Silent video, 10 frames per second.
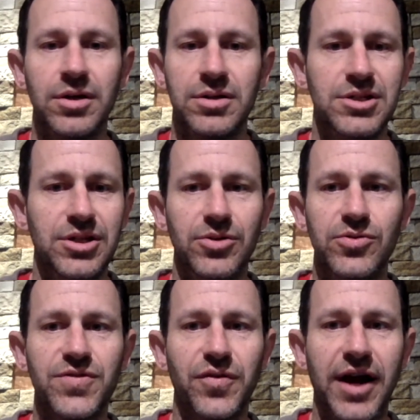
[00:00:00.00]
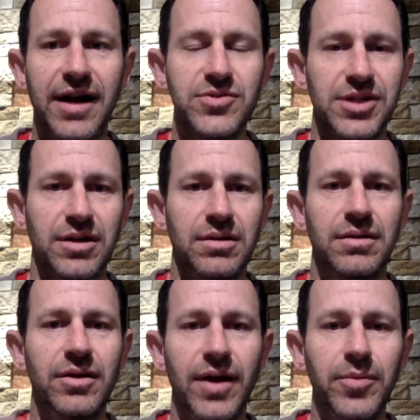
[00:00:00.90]
to use for housing.
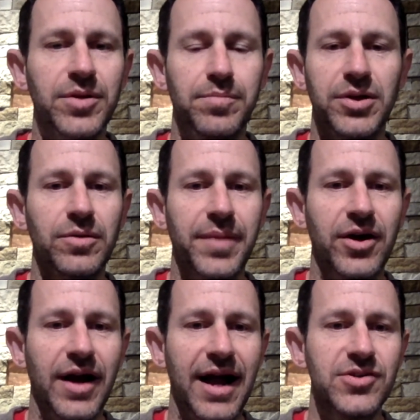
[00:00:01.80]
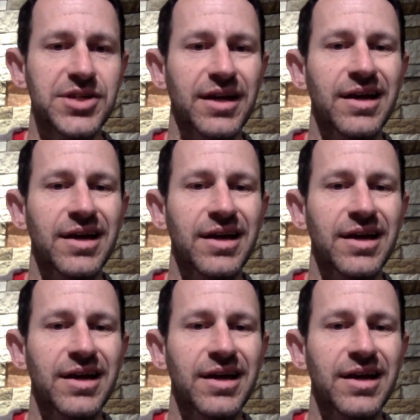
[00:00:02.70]
They're able to build better housing.